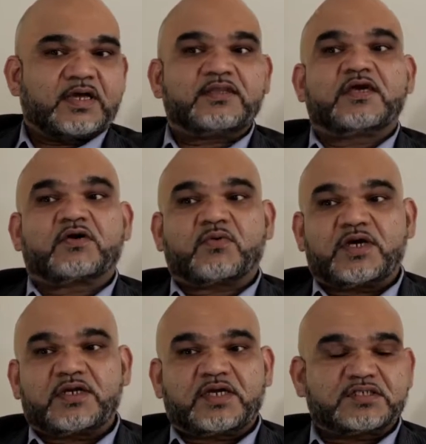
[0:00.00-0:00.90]
And they're
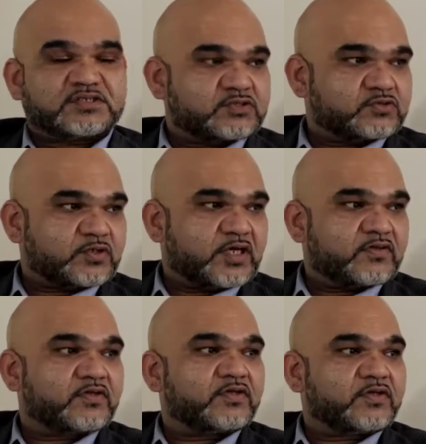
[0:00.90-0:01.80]
acquiring assets
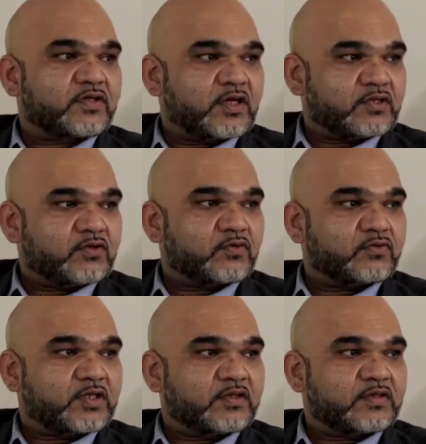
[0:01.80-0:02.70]
together, and
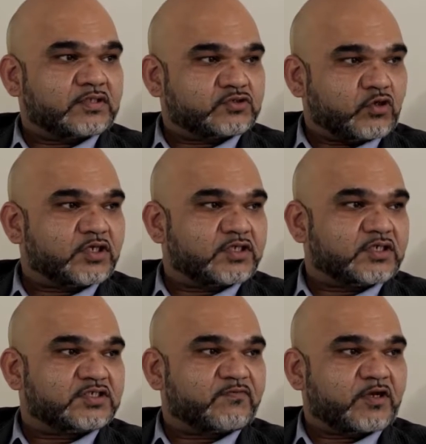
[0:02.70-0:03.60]
they're
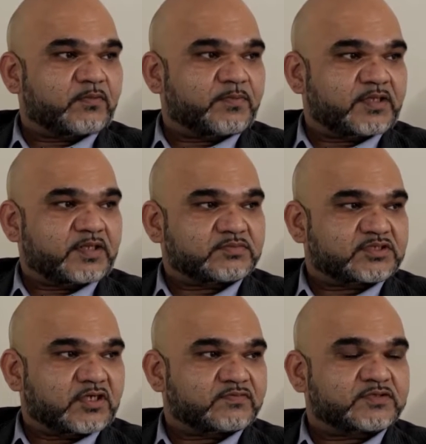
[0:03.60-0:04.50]
jointly developing themselves.